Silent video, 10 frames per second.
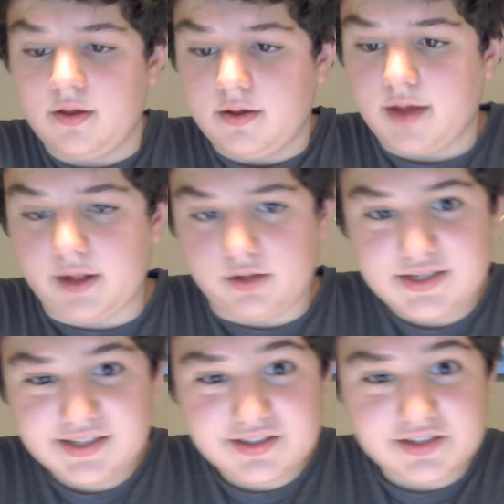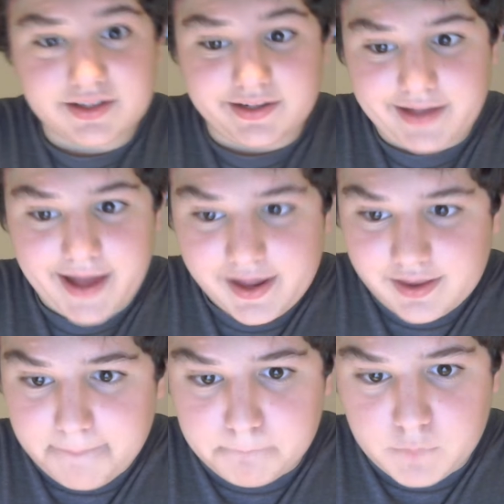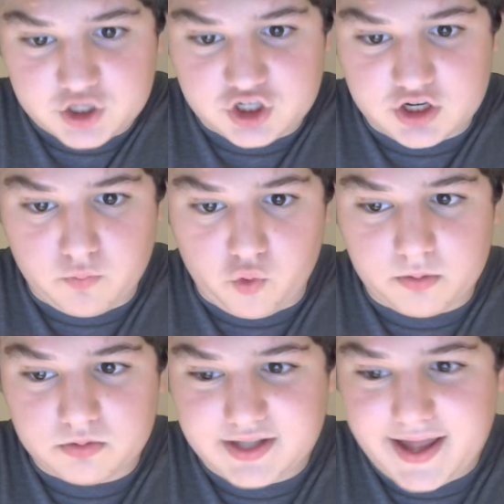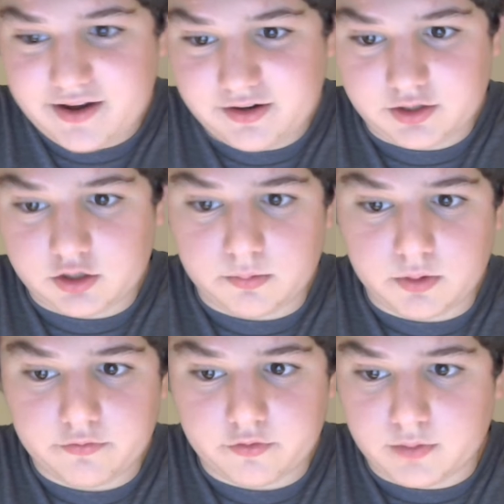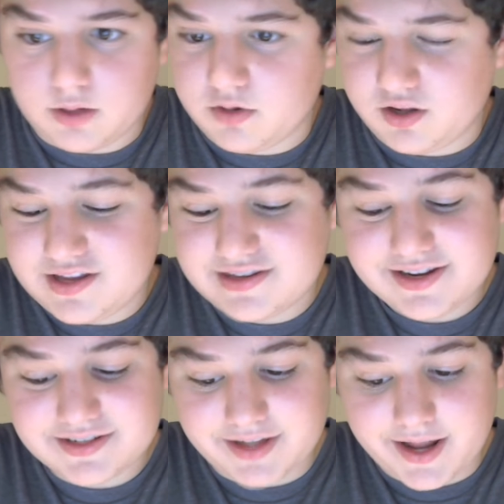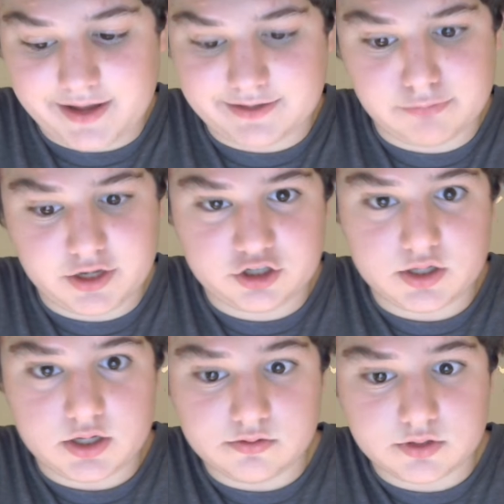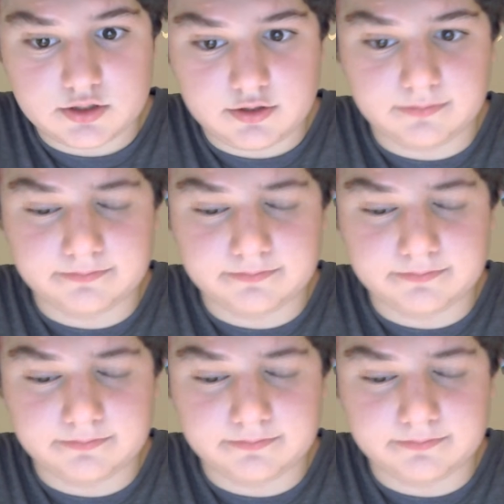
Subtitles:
At least it doesn't lag that much anymore. It was lagging a little bit for me, but at least it doesn't lag as much as it used to.